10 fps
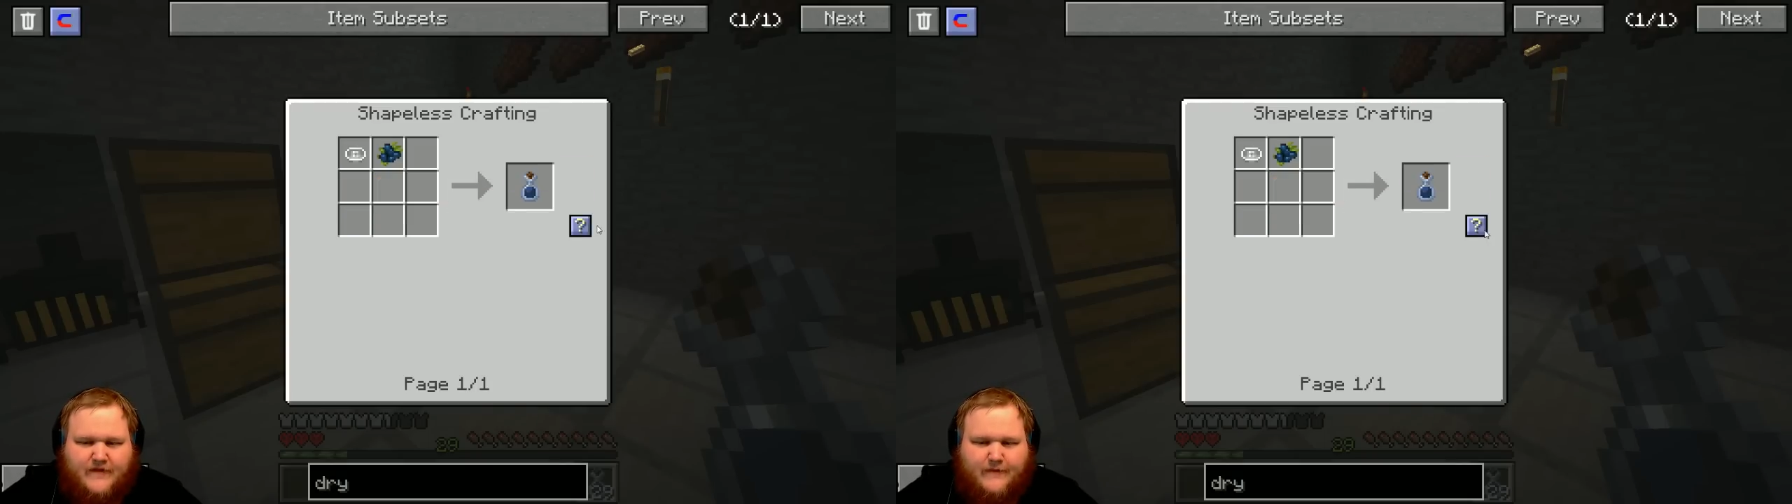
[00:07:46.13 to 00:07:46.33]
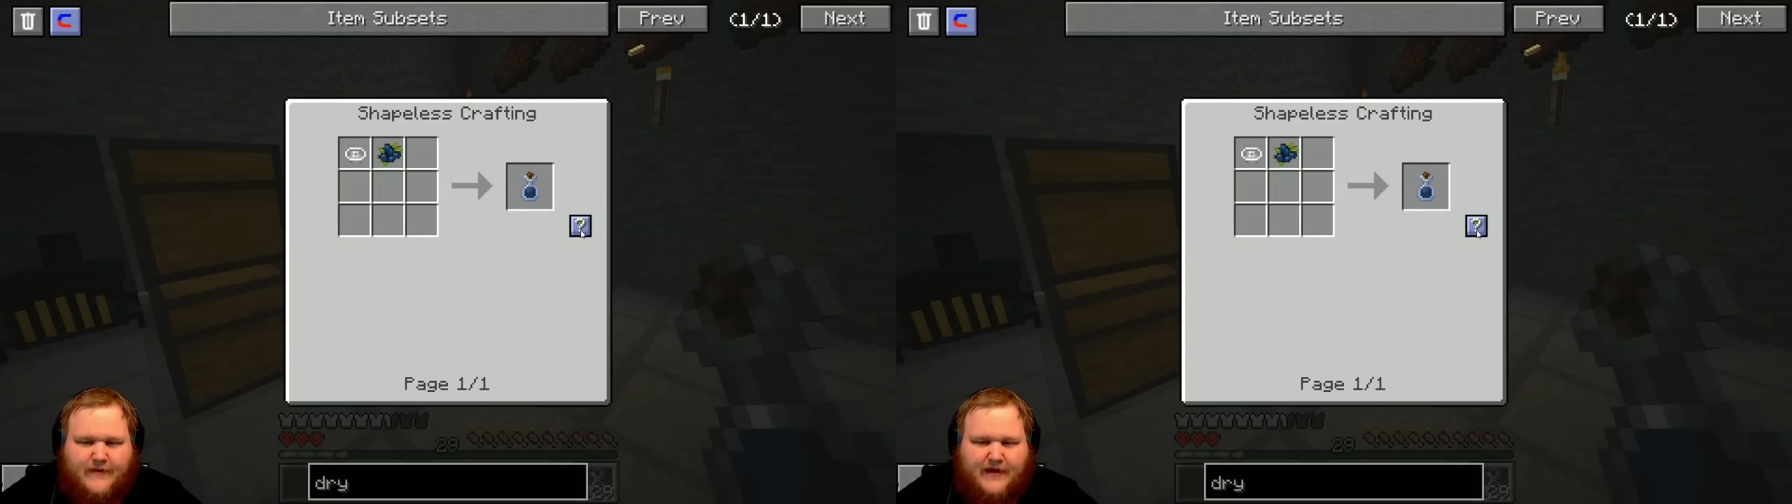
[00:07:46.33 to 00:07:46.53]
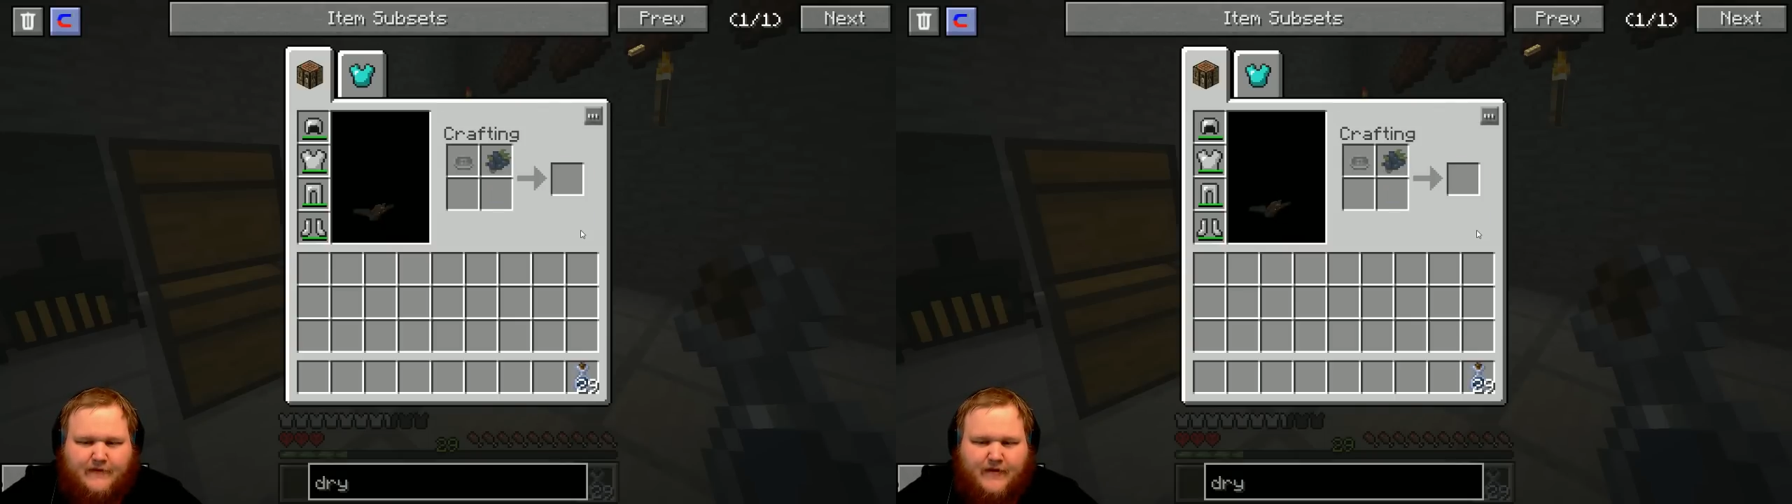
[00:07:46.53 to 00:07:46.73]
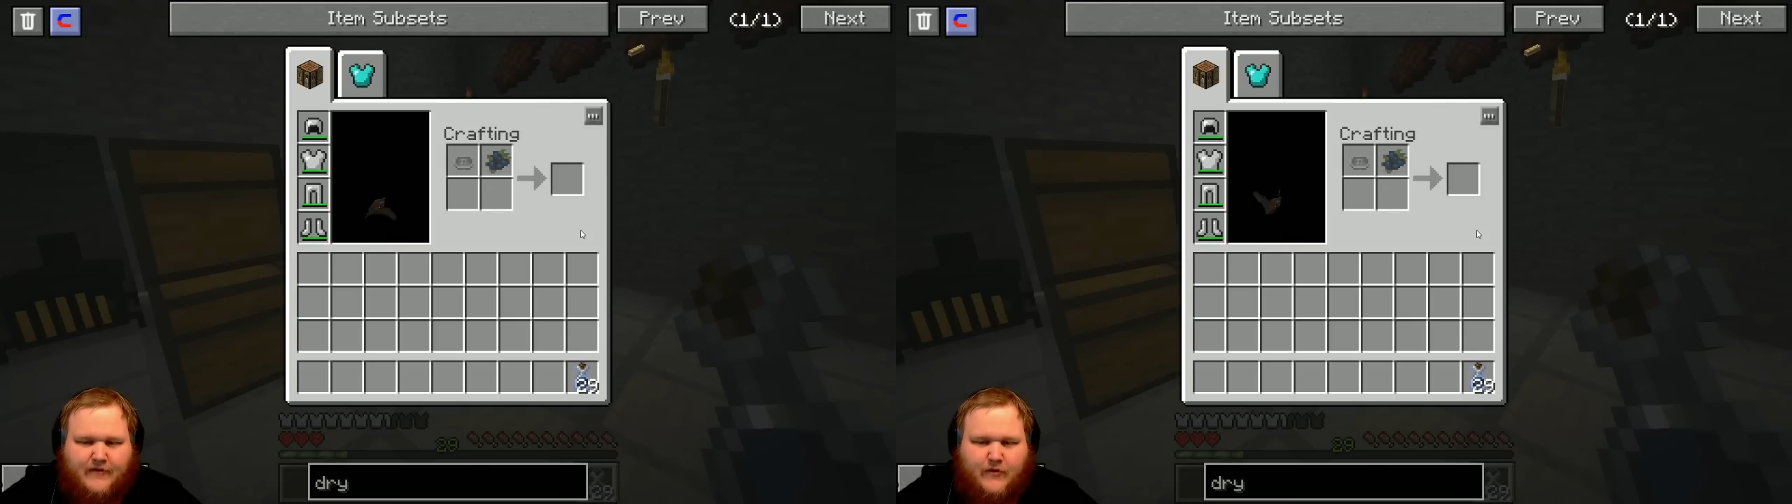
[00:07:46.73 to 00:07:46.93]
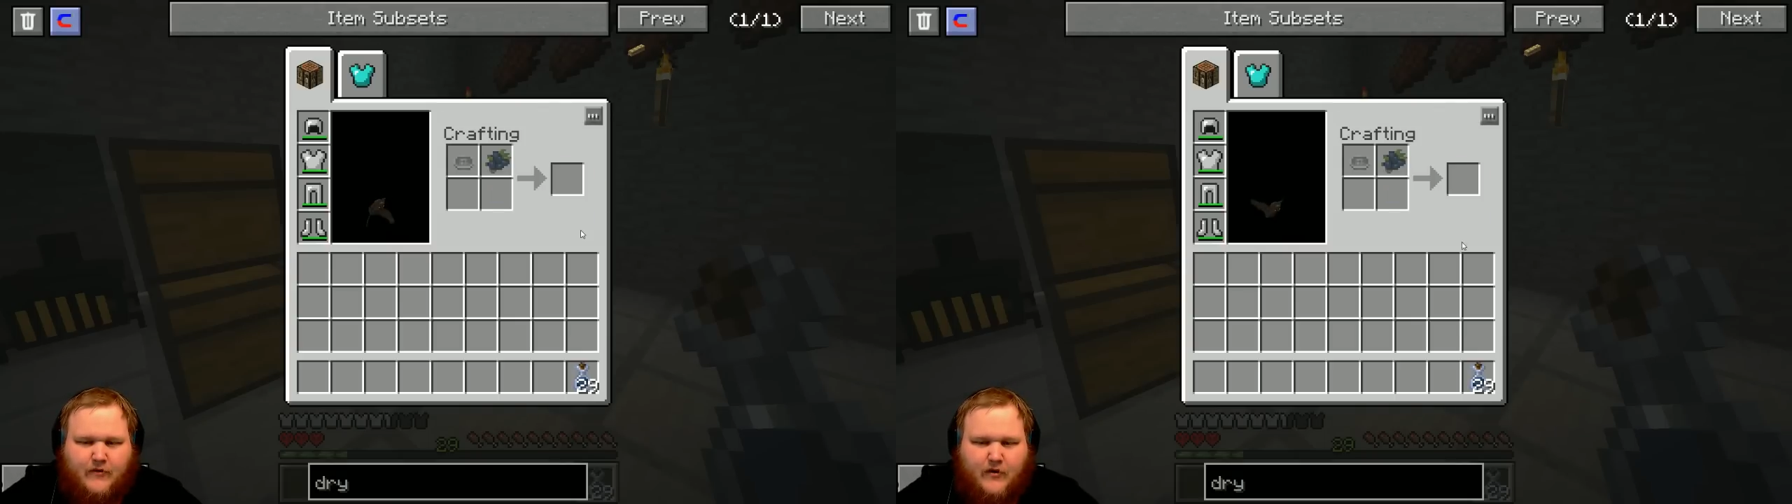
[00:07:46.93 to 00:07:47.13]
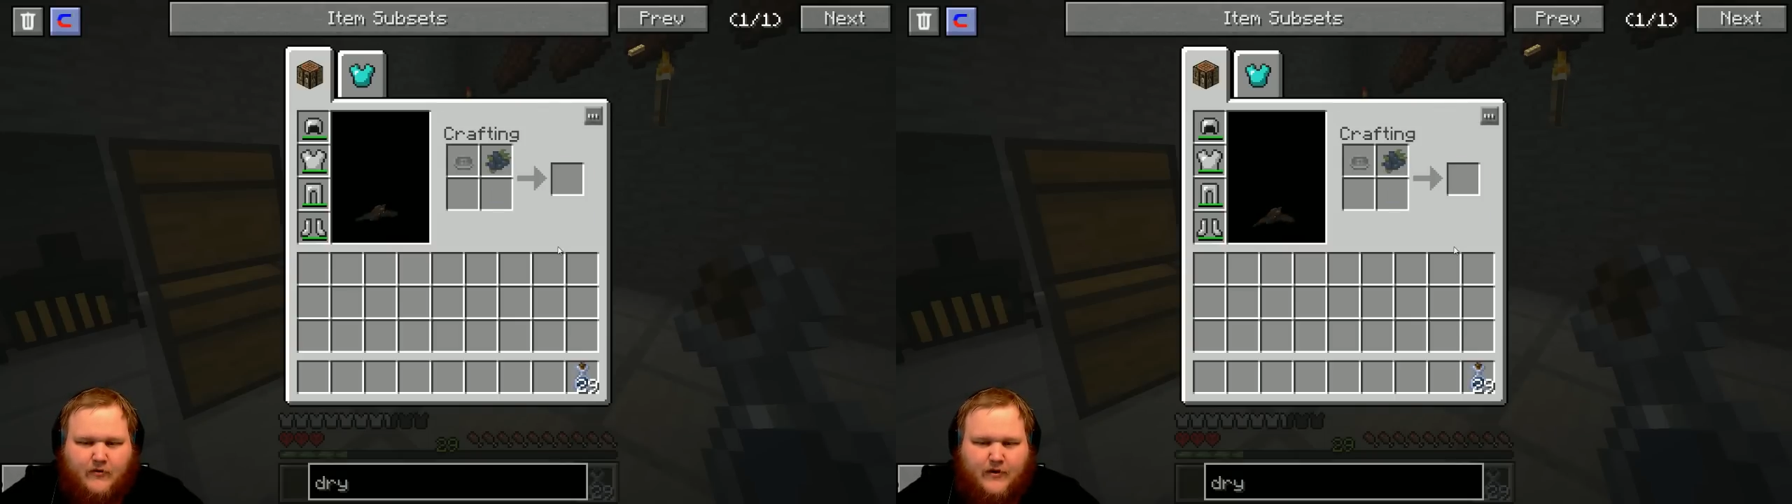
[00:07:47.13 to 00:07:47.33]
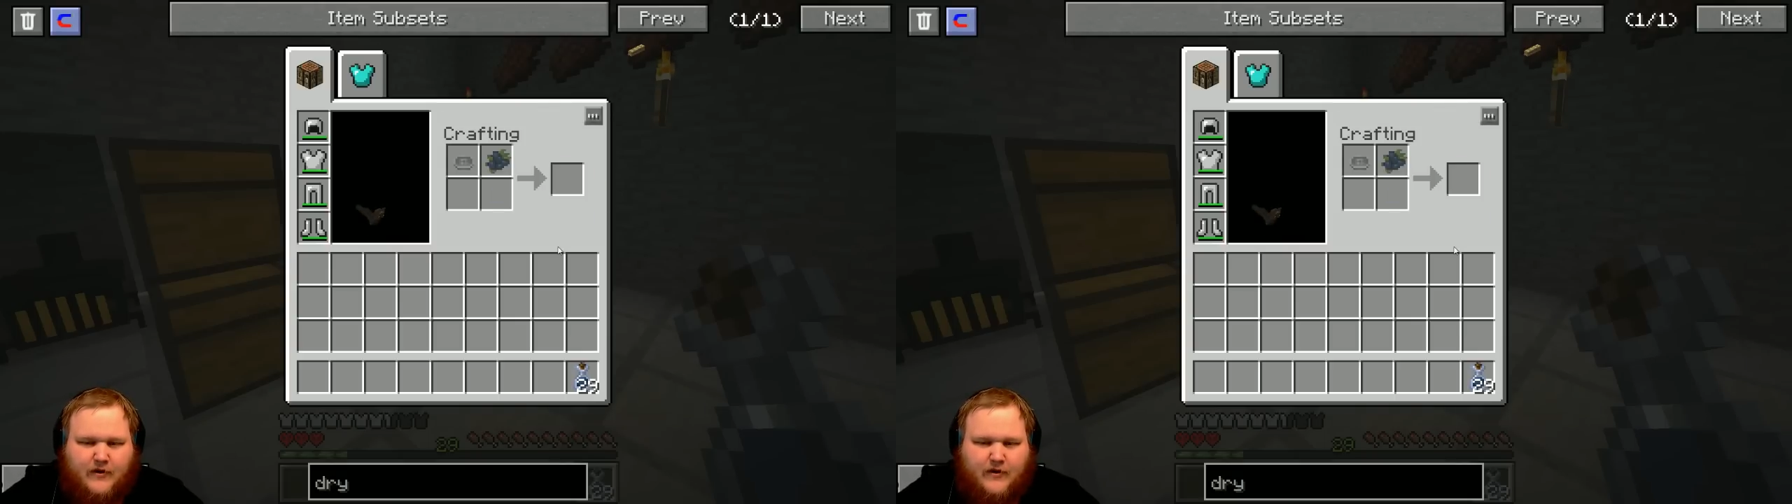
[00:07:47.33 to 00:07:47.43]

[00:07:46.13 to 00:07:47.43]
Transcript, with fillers: Wait, wait, wait, hold